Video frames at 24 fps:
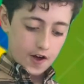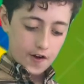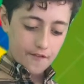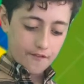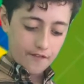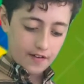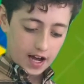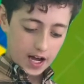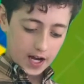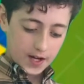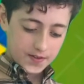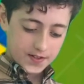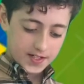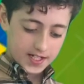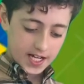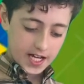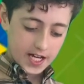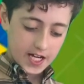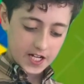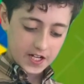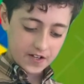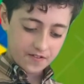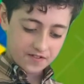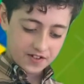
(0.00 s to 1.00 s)
5
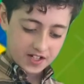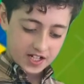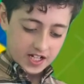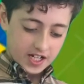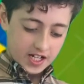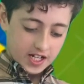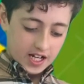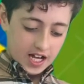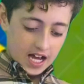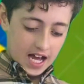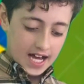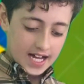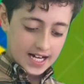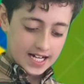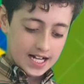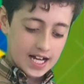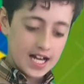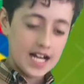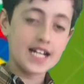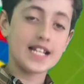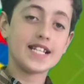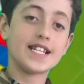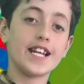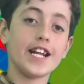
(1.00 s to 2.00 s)
saves, and
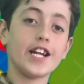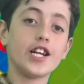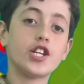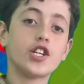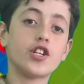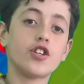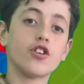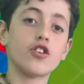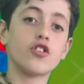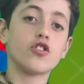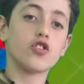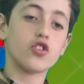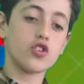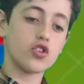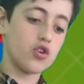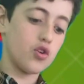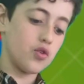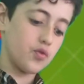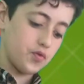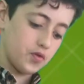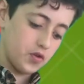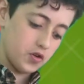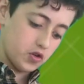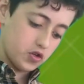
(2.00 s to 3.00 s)
a distance
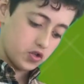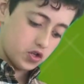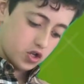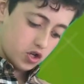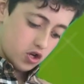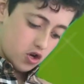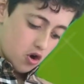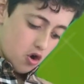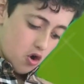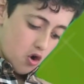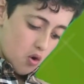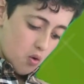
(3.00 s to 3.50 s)
covers